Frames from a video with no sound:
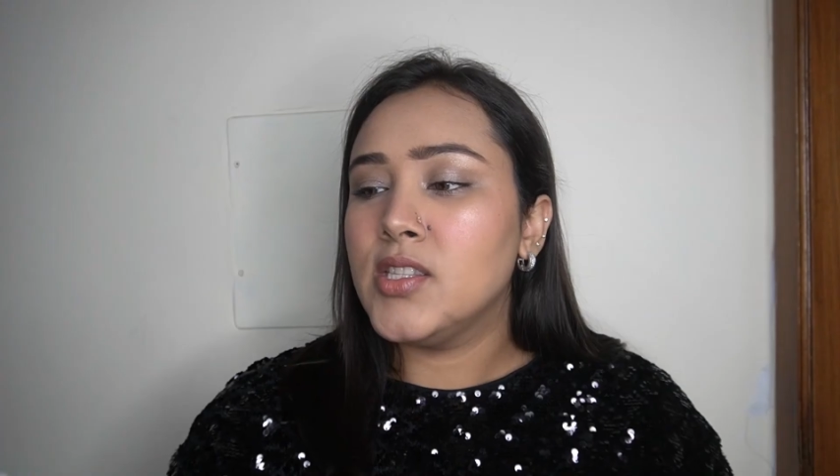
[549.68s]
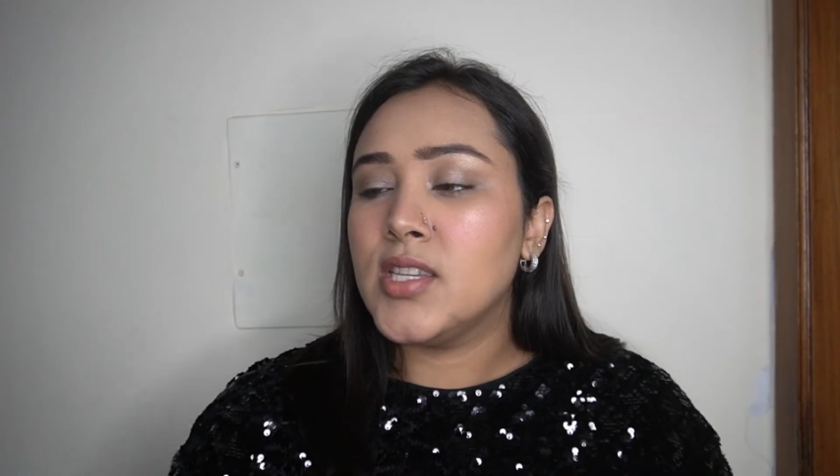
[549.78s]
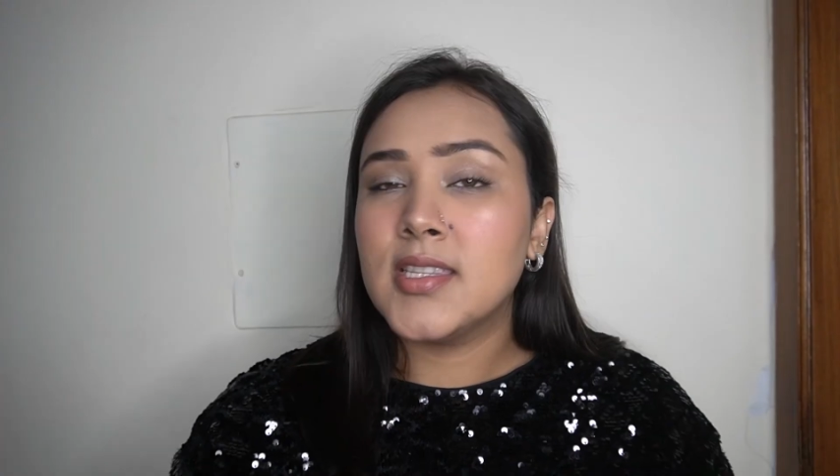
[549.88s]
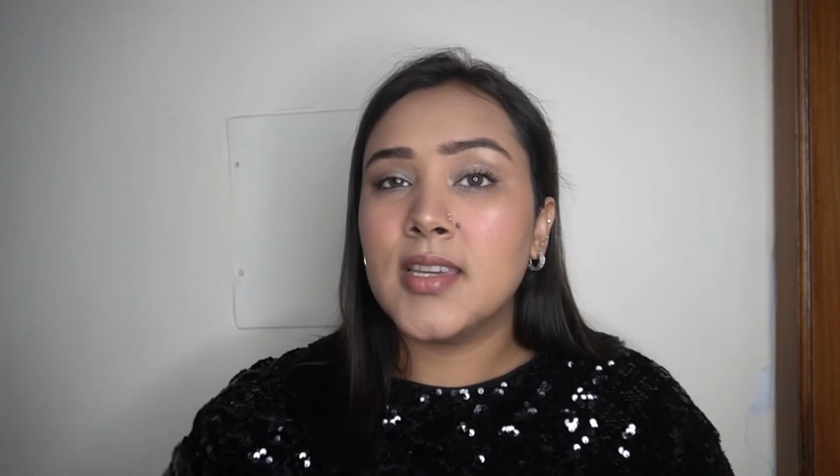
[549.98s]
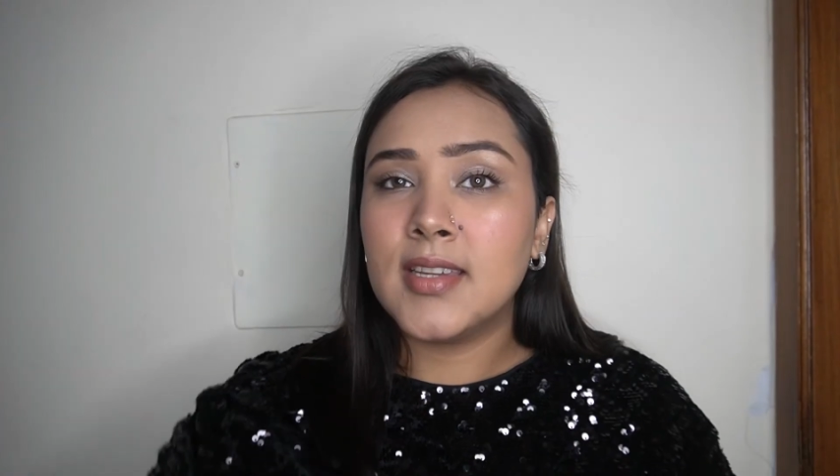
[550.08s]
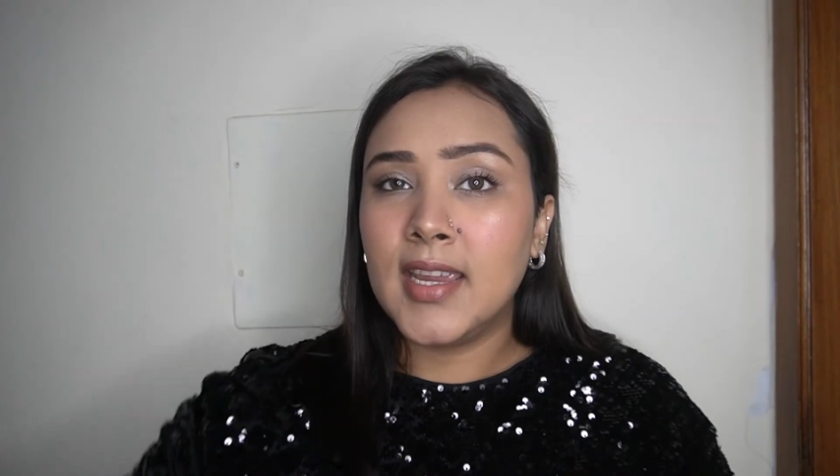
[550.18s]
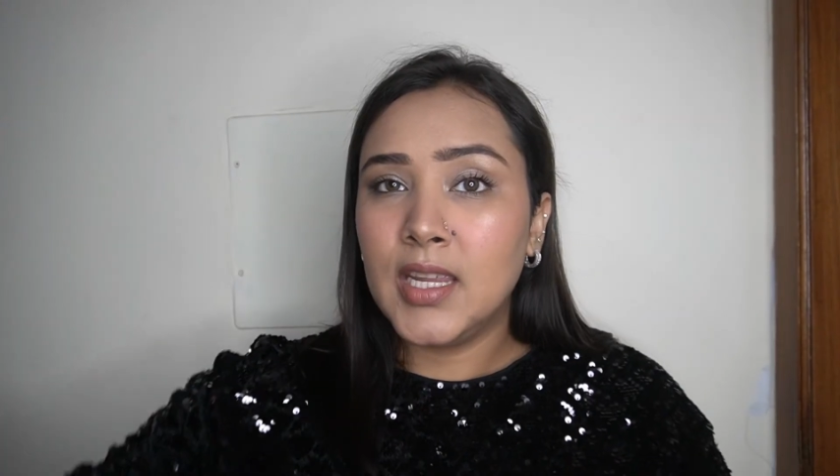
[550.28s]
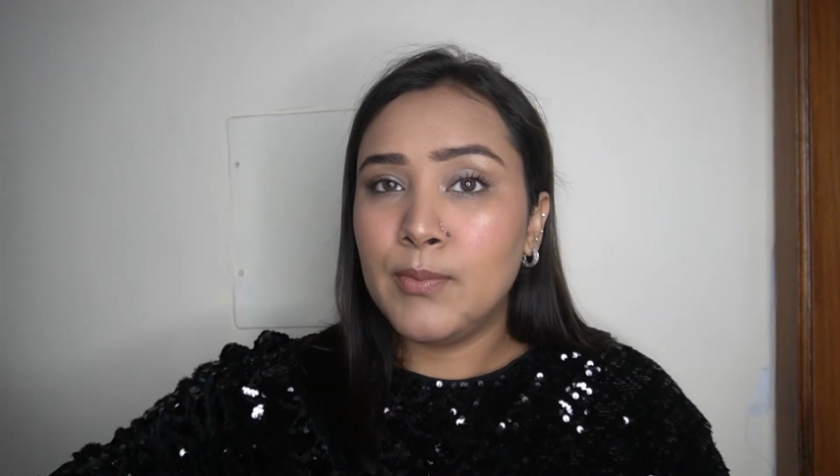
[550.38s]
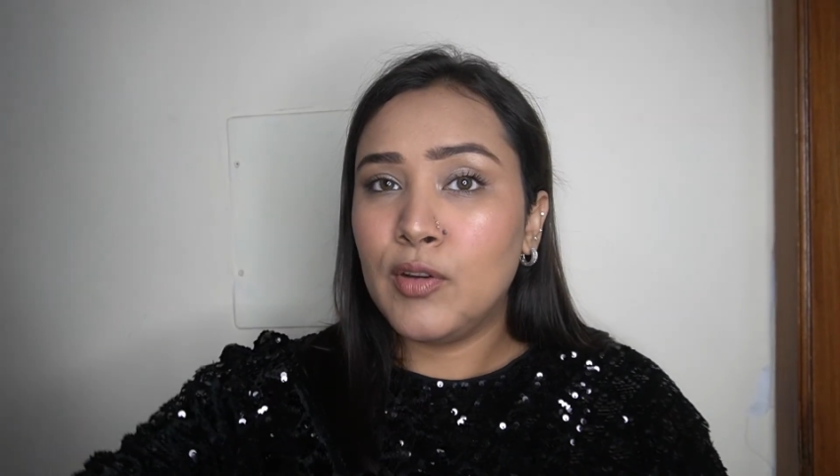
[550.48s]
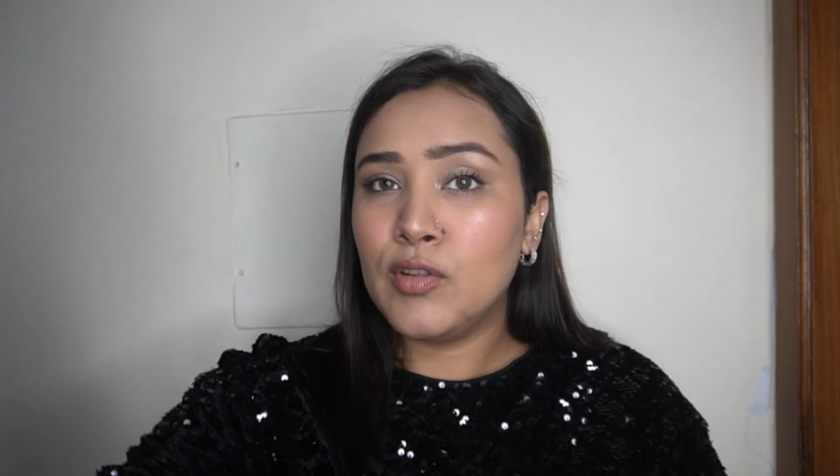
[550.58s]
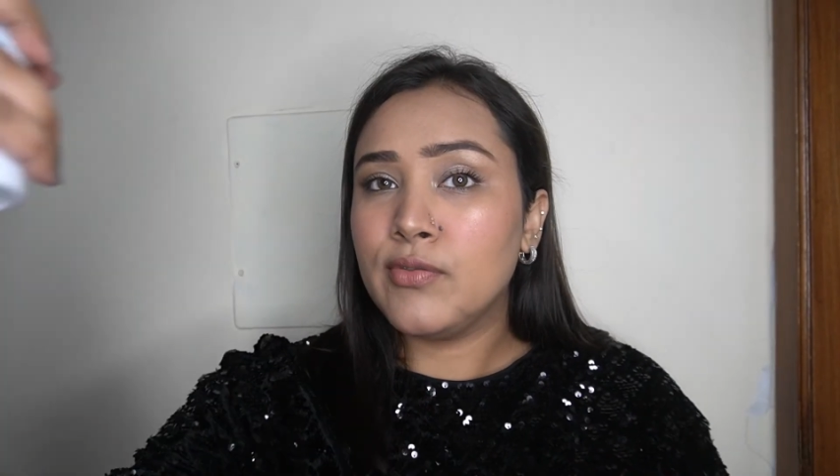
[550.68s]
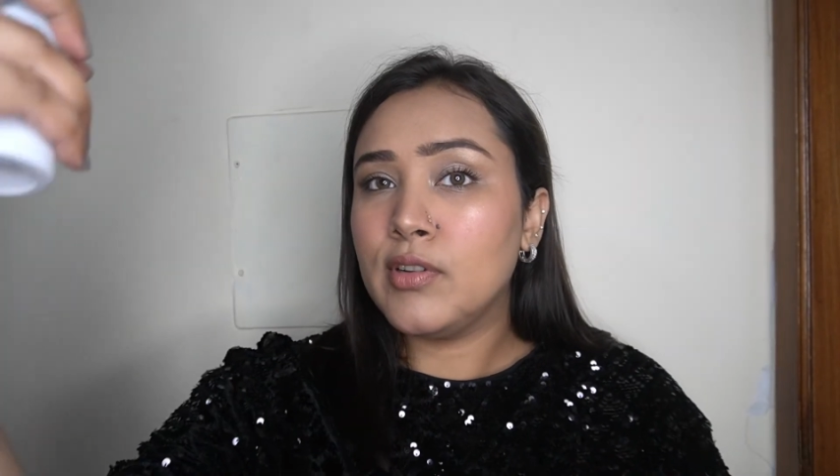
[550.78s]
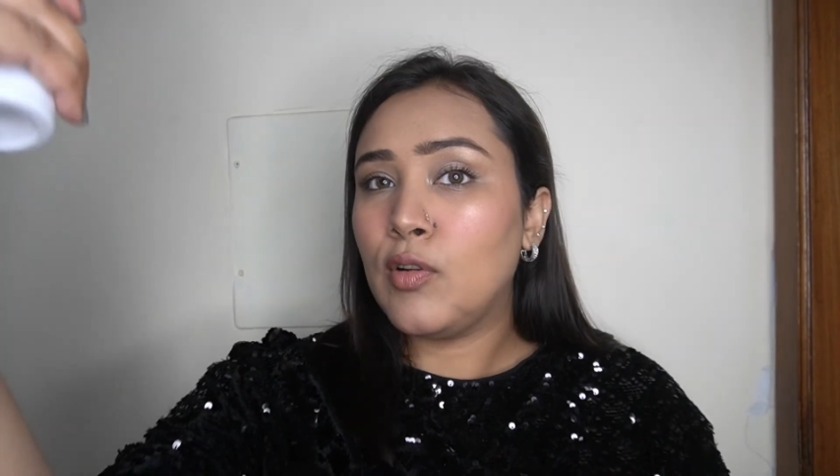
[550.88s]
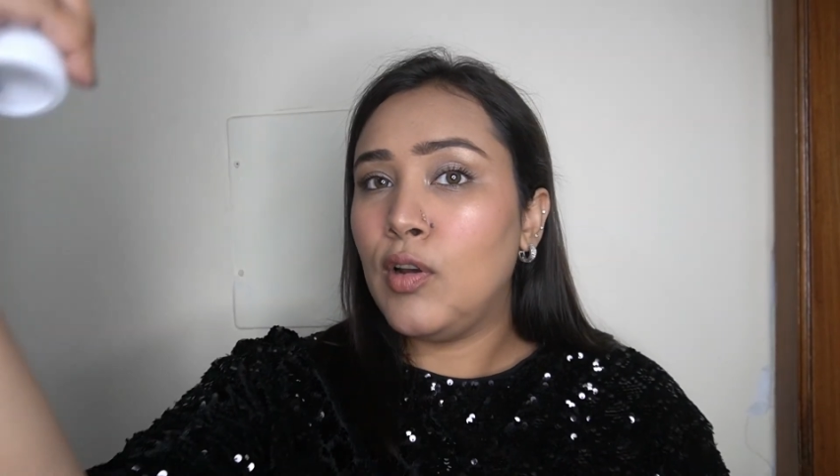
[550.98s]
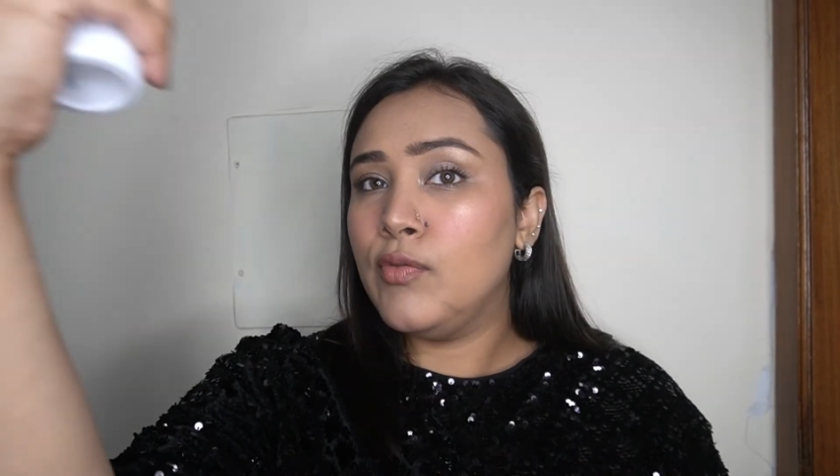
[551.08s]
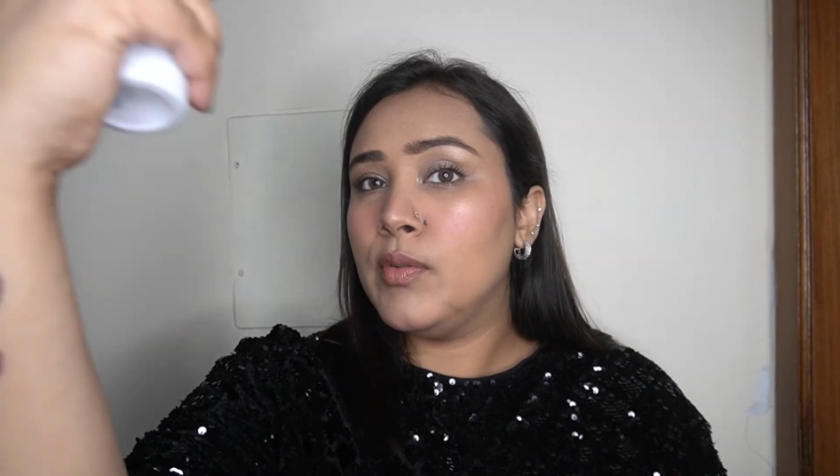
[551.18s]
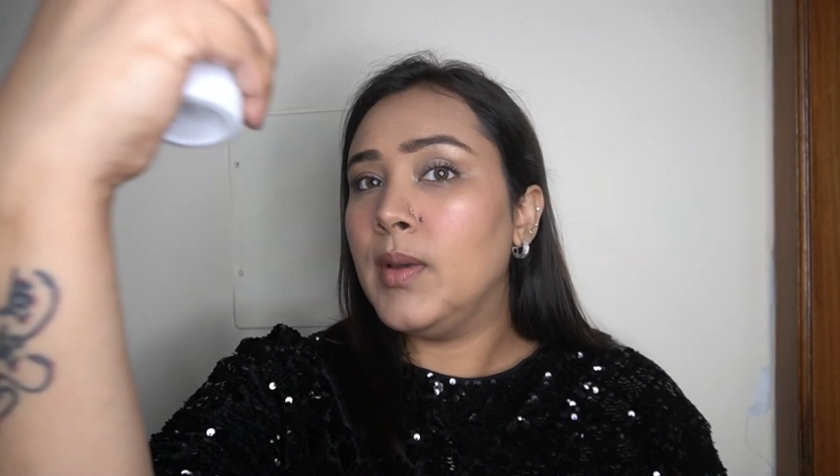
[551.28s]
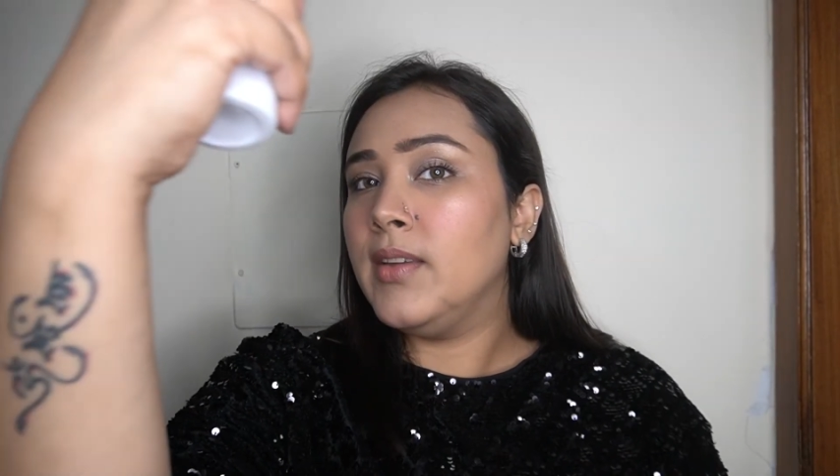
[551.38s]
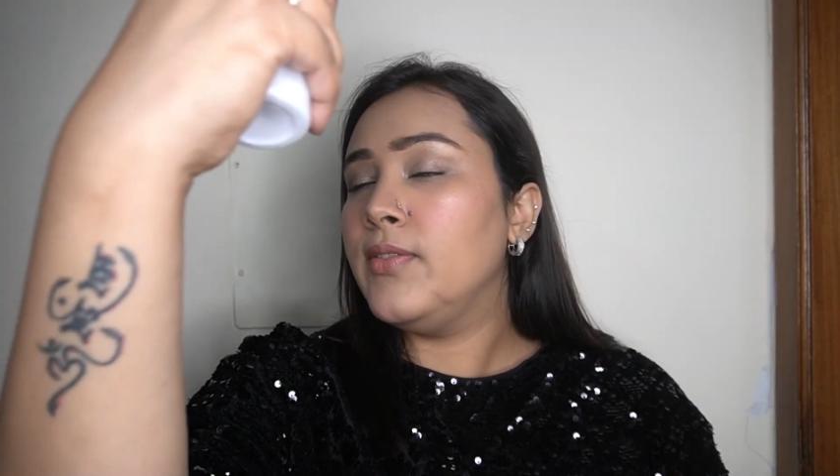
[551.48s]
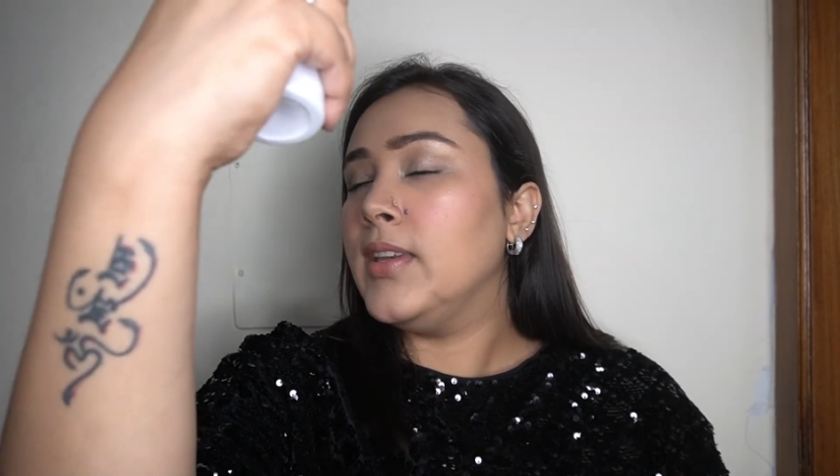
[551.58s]
just a tiny amount of it all over
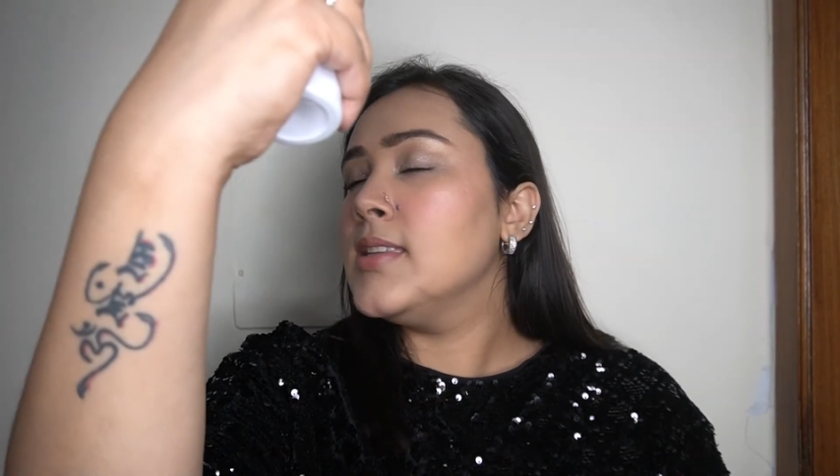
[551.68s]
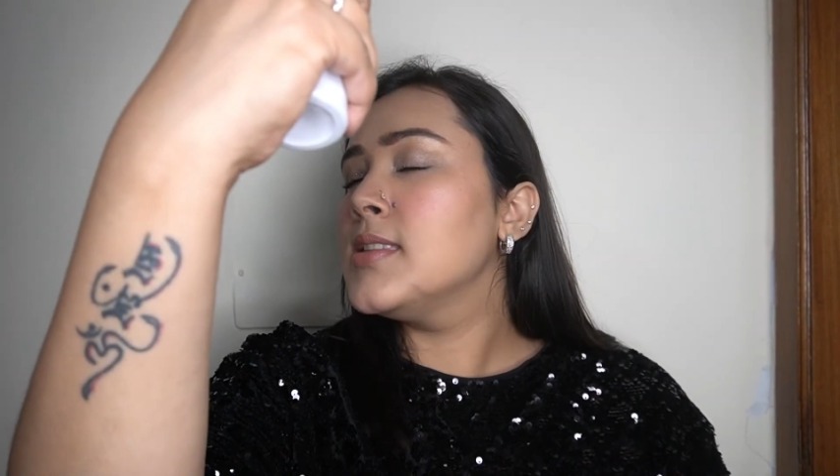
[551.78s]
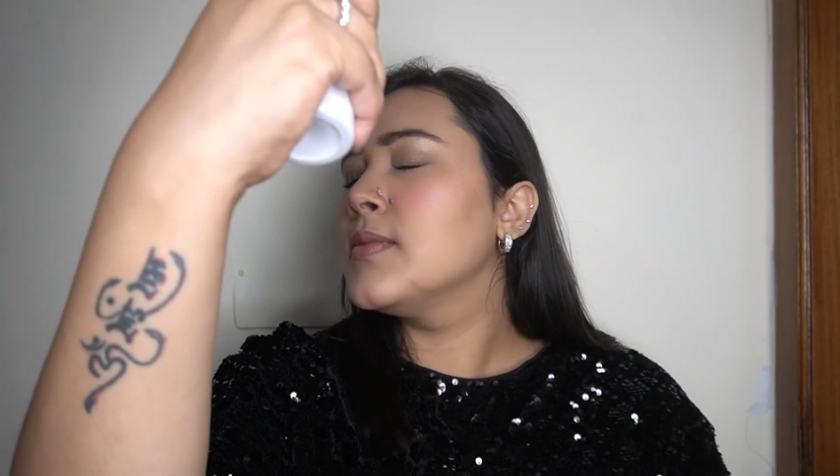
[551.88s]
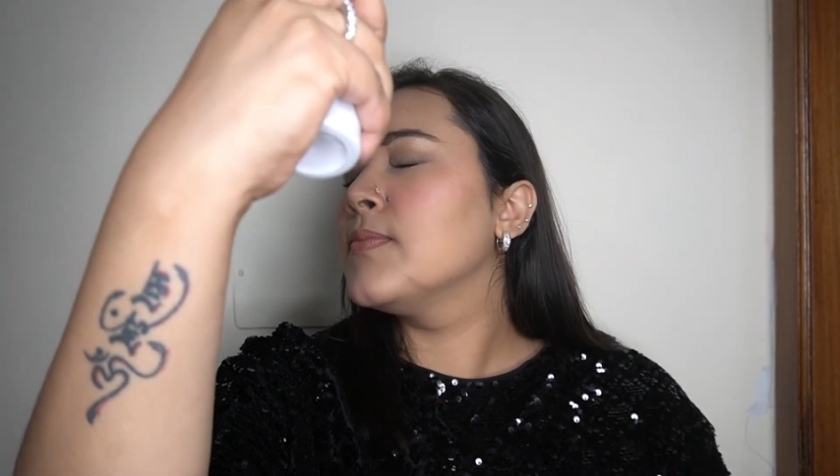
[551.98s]
my face.